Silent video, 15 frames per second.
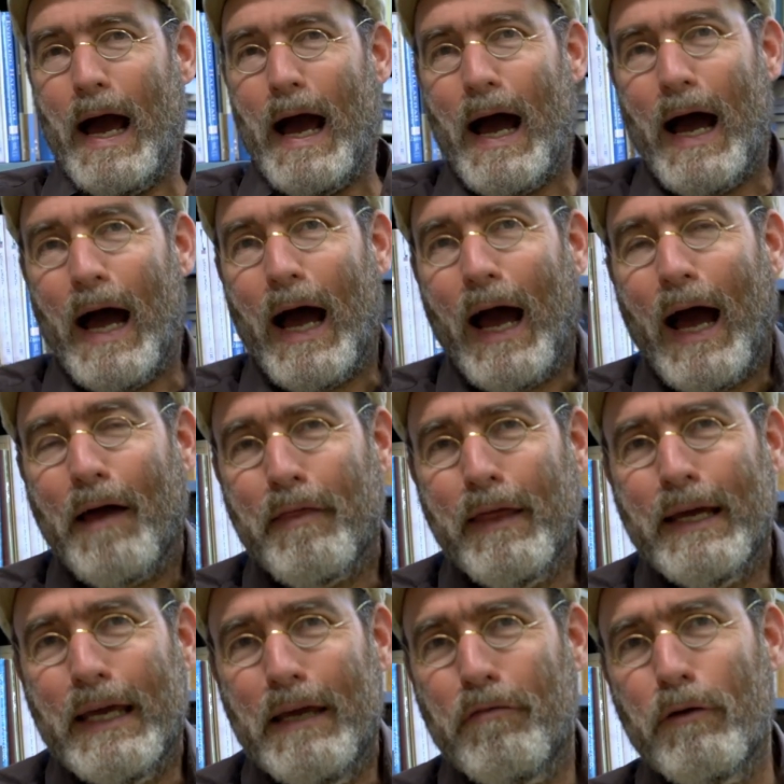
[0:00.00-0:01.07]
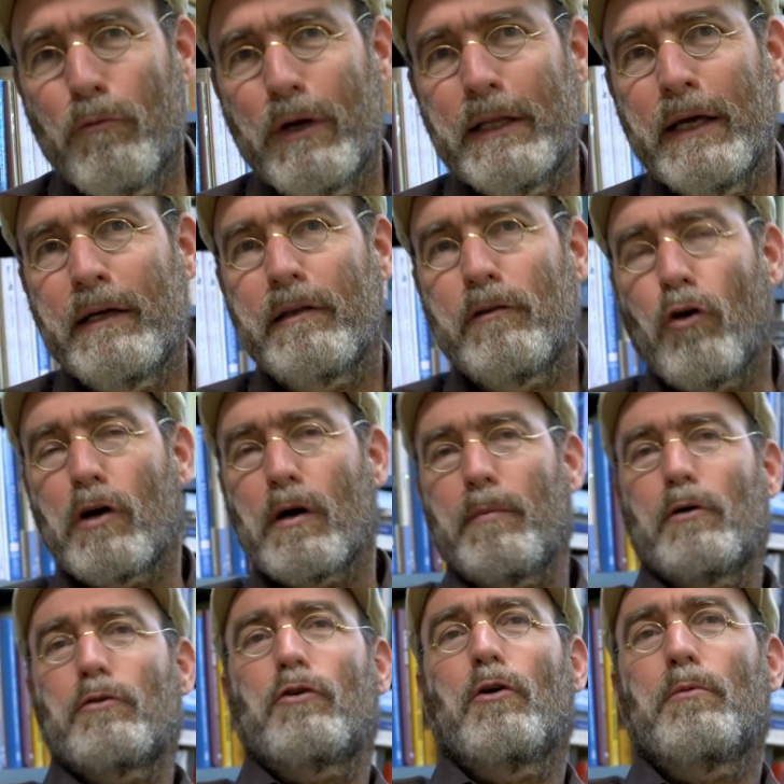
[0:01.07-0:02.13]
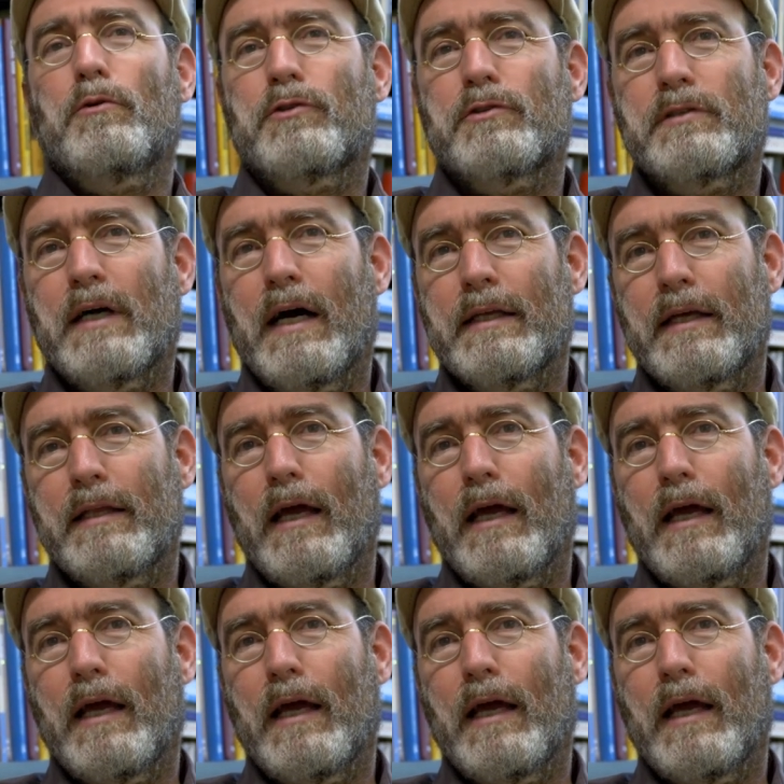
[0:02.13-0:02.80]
I think even when they talk about global society,